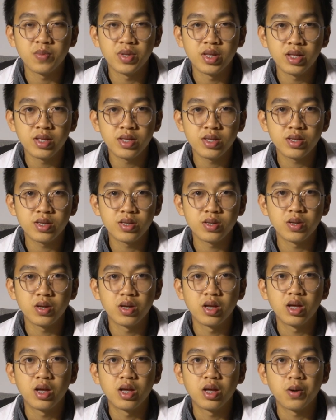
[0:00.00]
minutes,
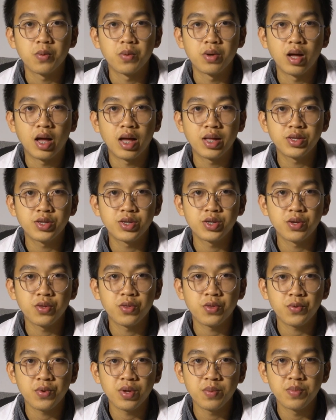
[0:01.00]
we'll answer
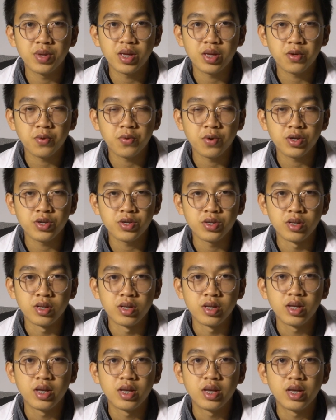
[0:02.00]
three big questions.
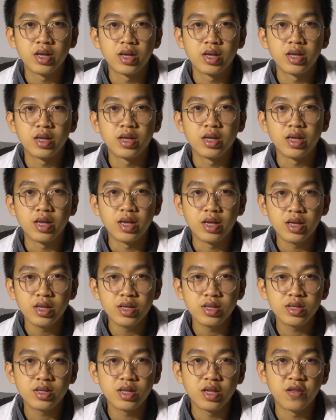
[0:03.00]

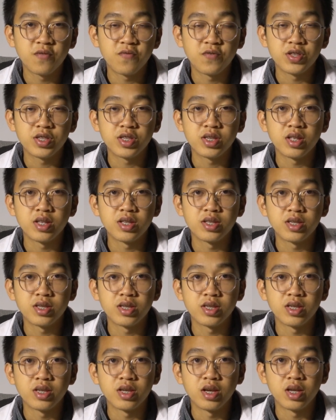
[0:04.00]
Is
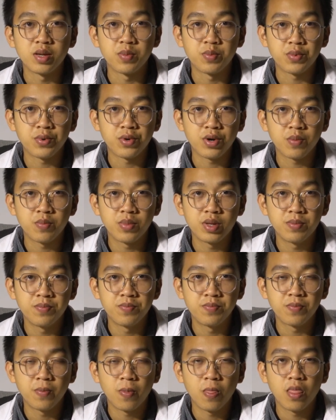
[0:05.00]
infertility a
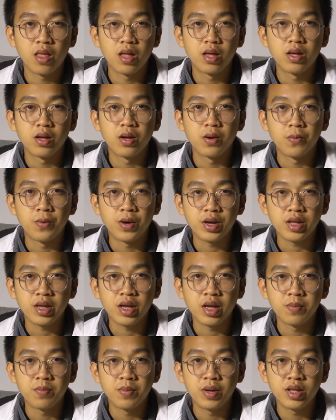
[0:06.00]
problem? What
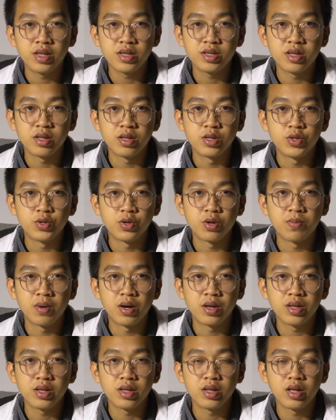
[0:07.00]
can medicine do
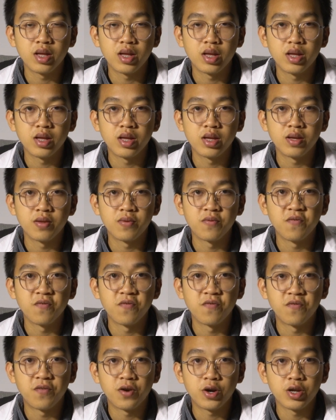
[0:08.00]
about it? And
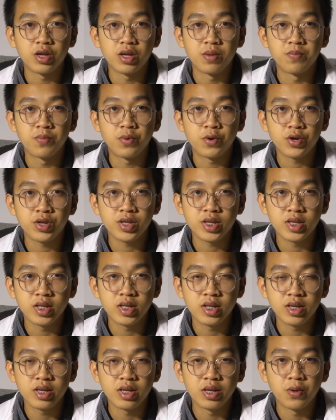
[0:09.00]
very
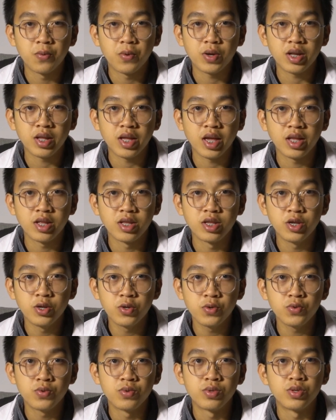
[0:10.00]
importantly, what can
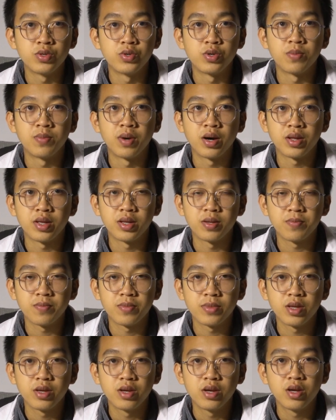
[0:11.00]
you do about it?
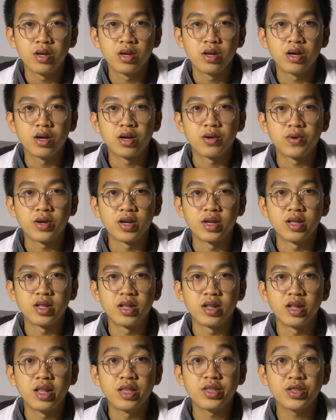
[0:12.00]
Alright,
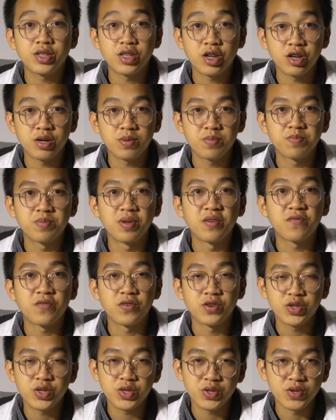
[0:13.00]
let's start
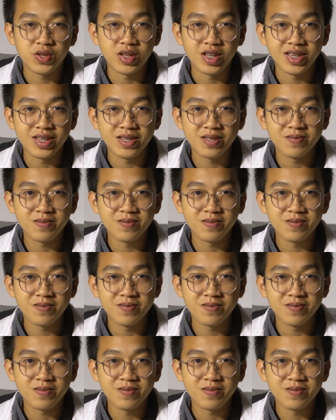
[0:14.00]
before it's too late.